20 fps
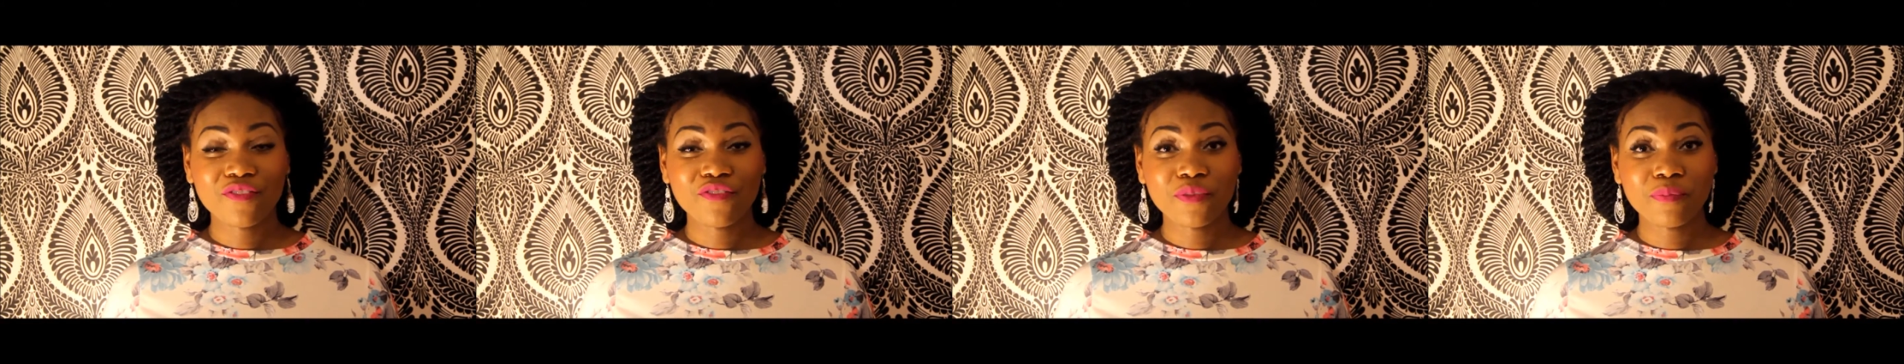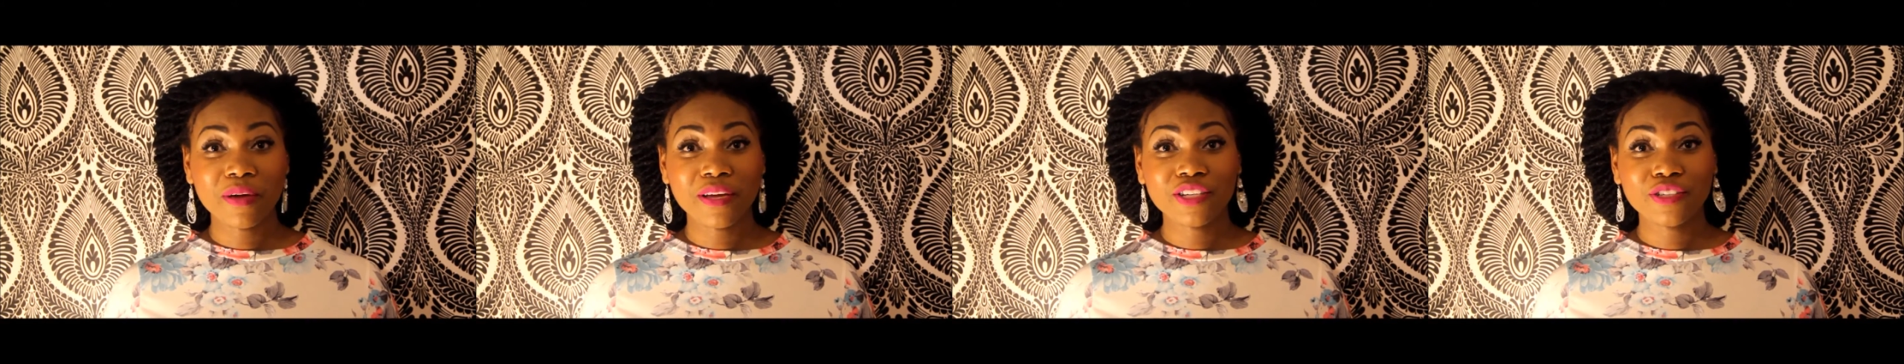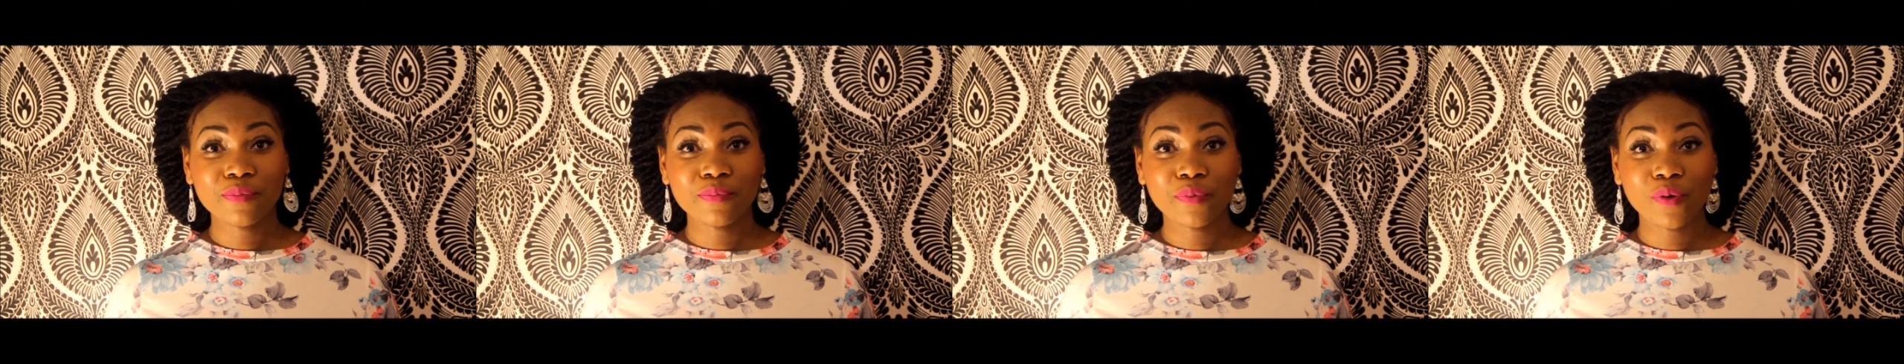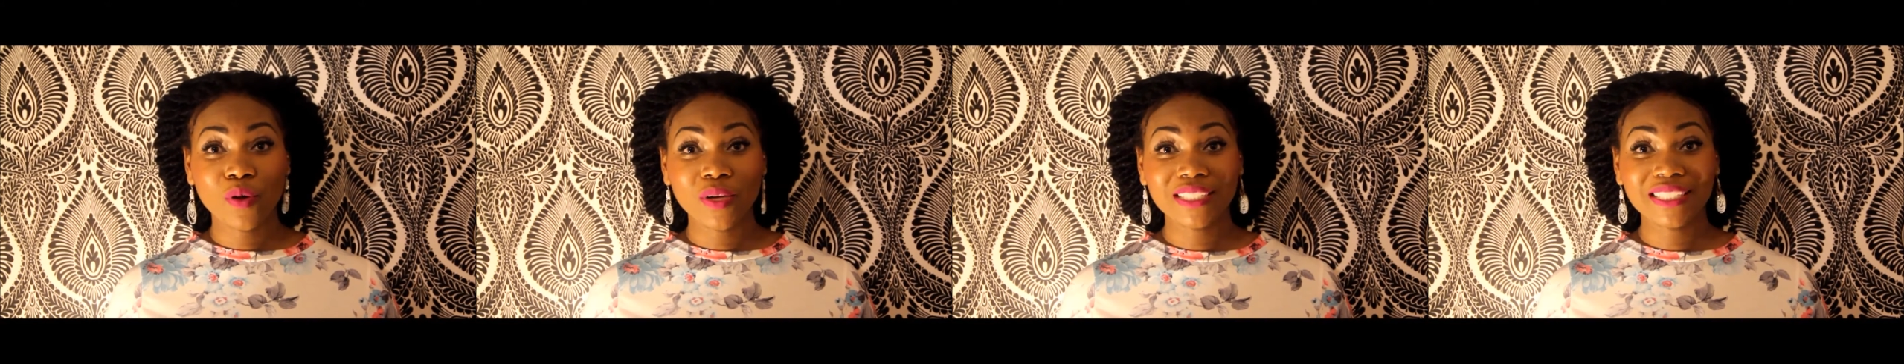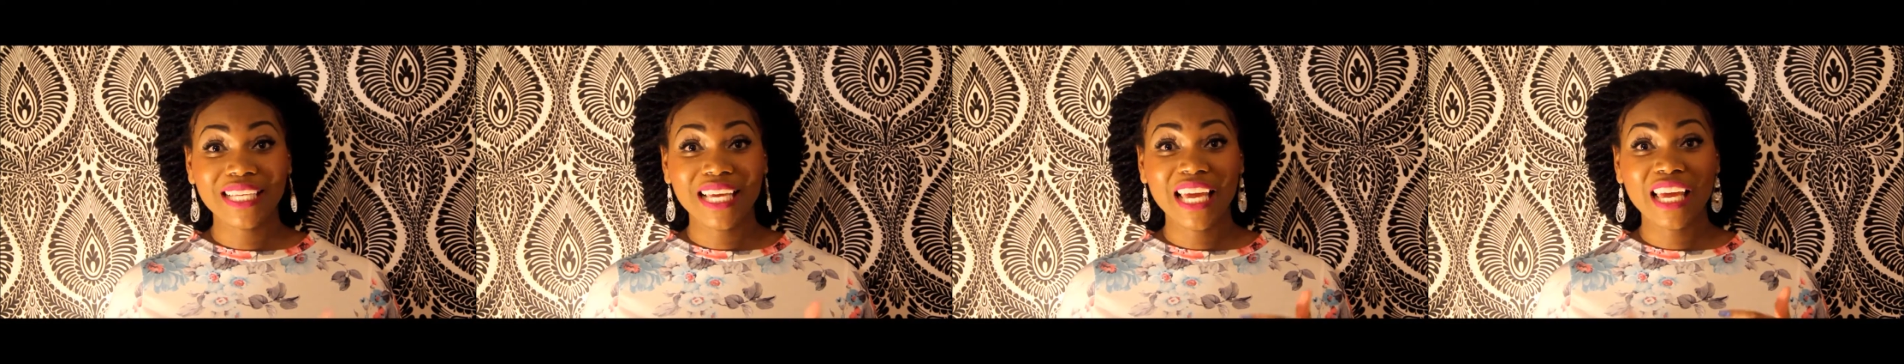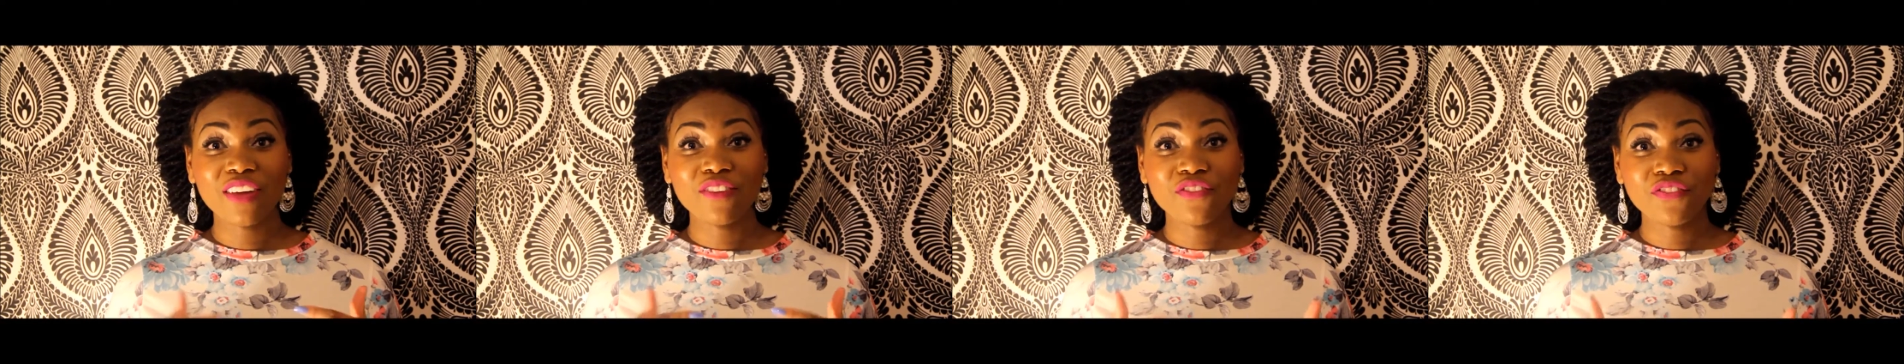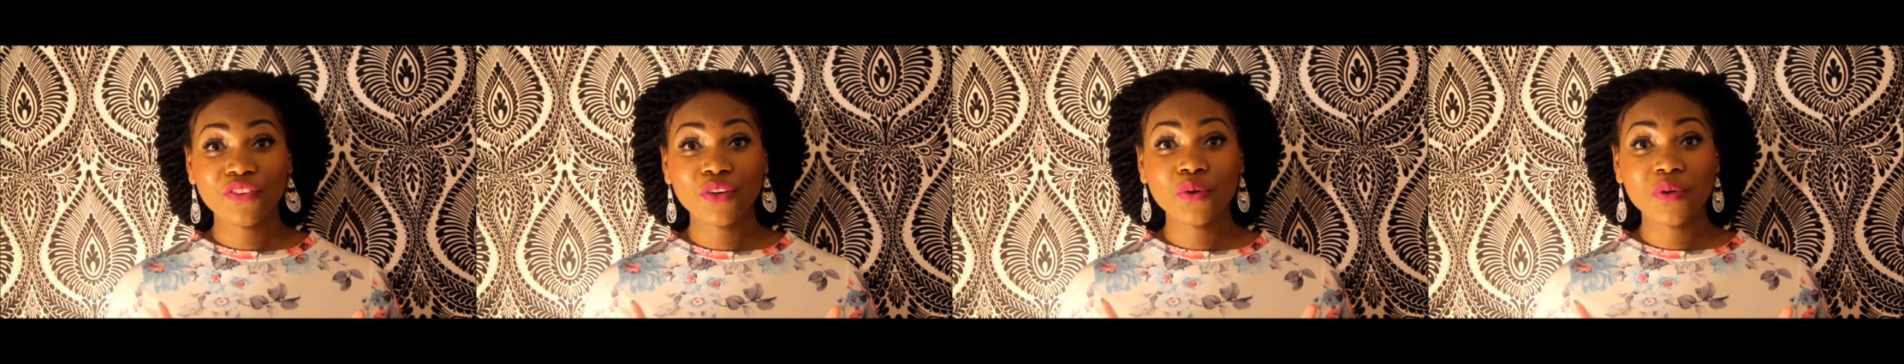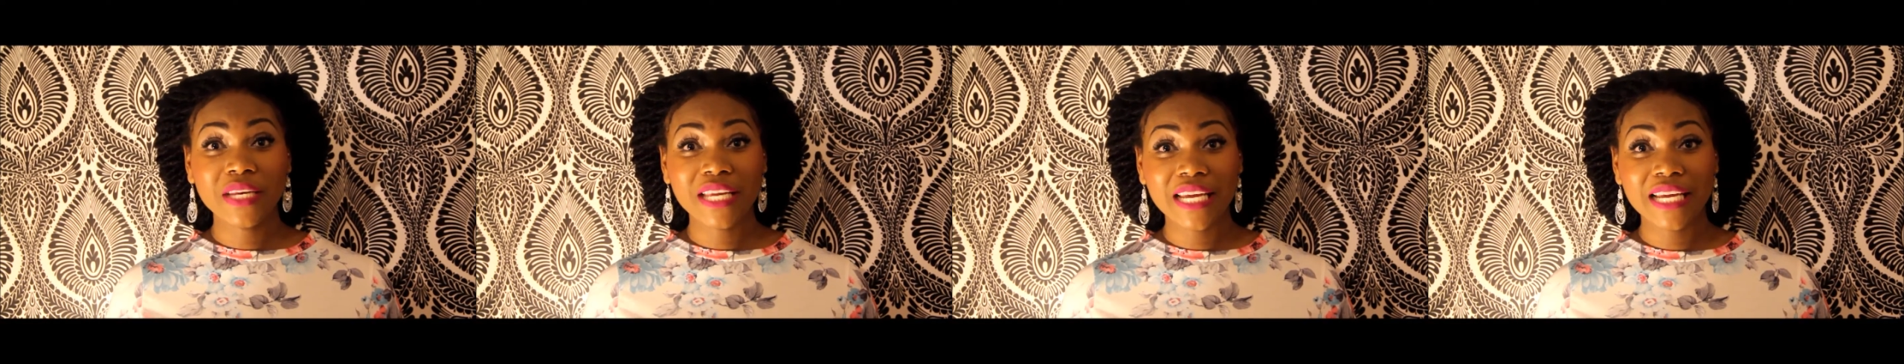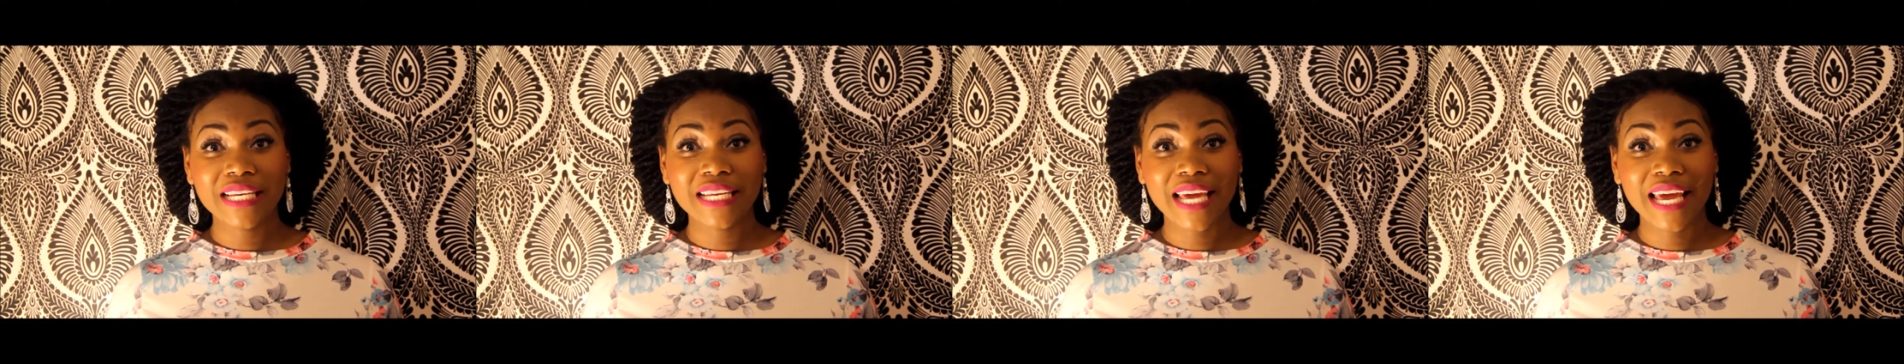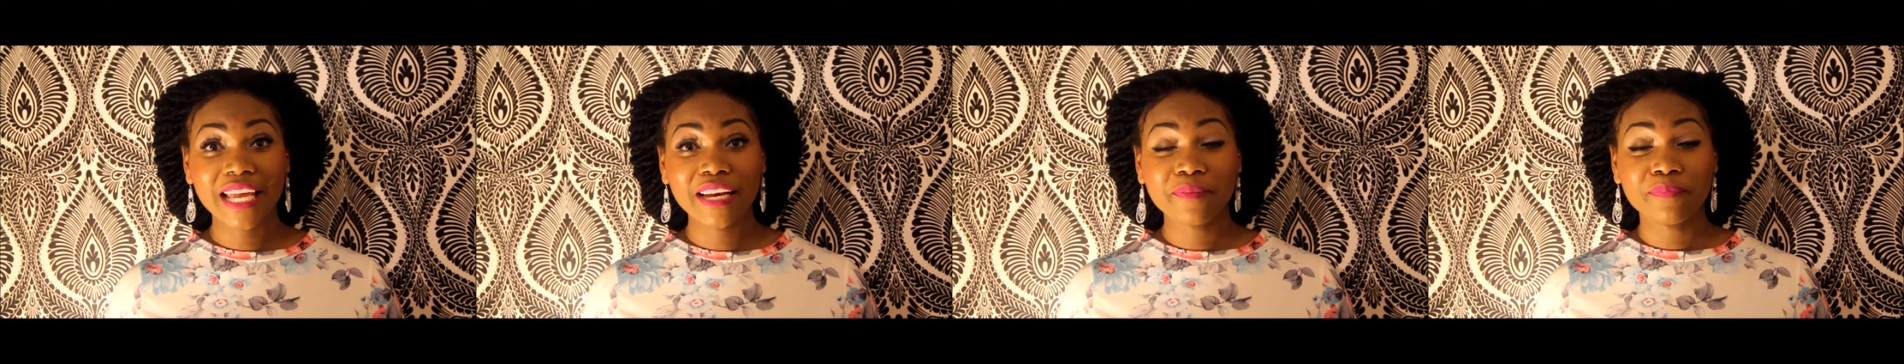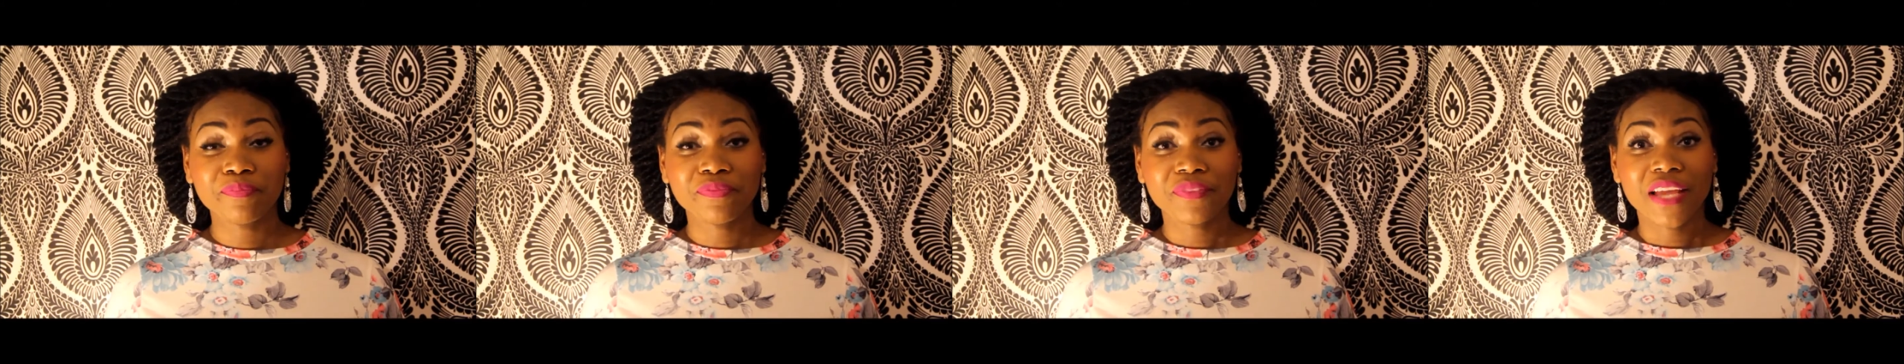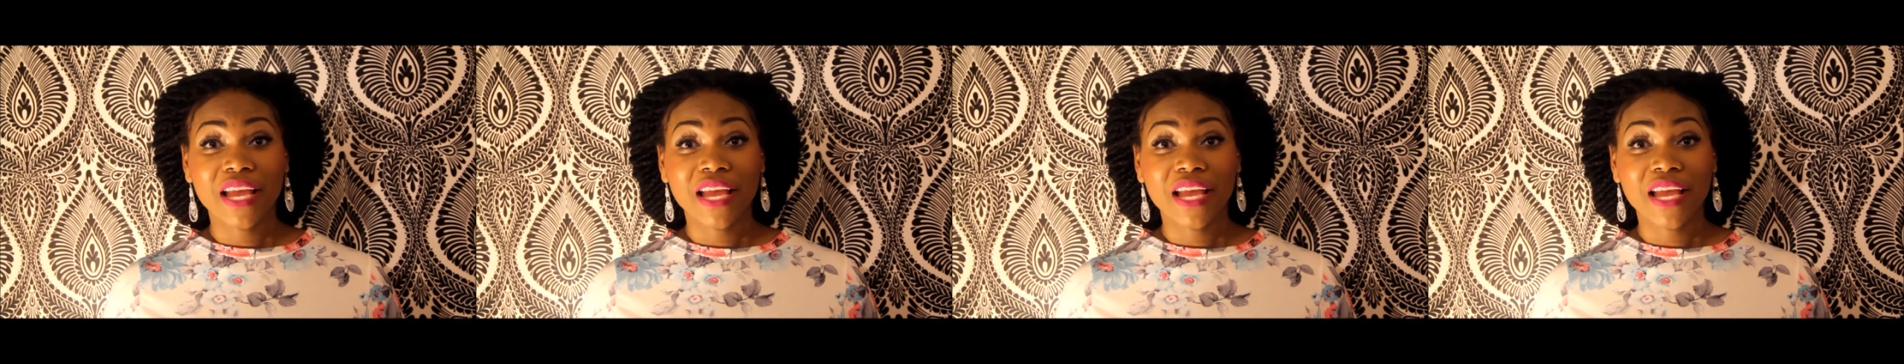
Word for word: information box if you need it.